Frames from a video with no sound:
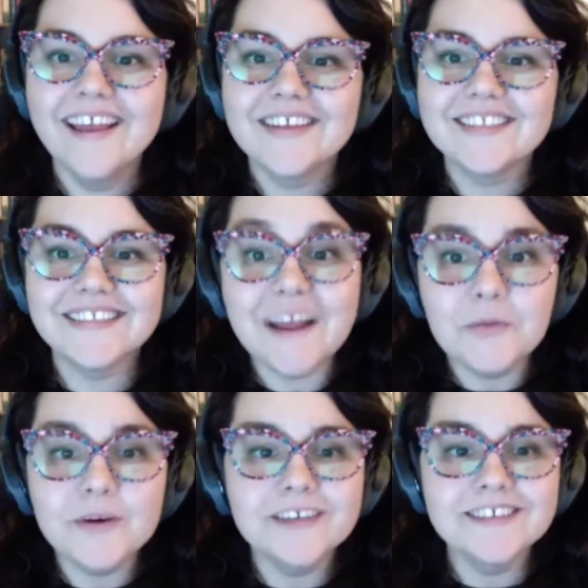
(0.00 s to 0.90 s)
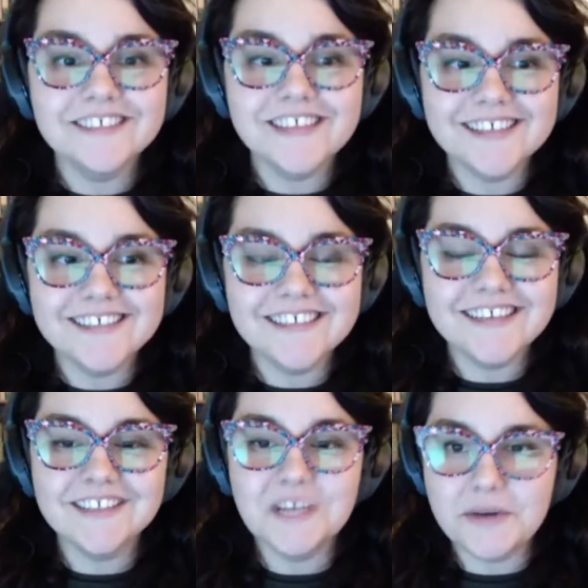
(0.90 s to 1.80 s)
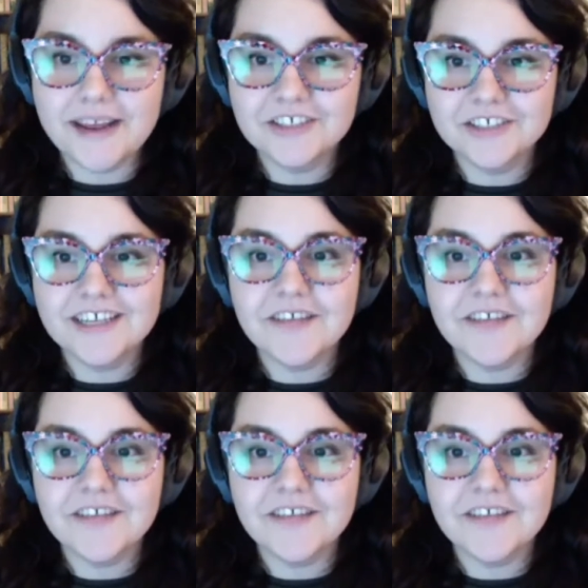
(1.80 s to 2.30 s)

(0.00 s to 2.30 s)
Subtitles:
Tonight we're suggesting a donation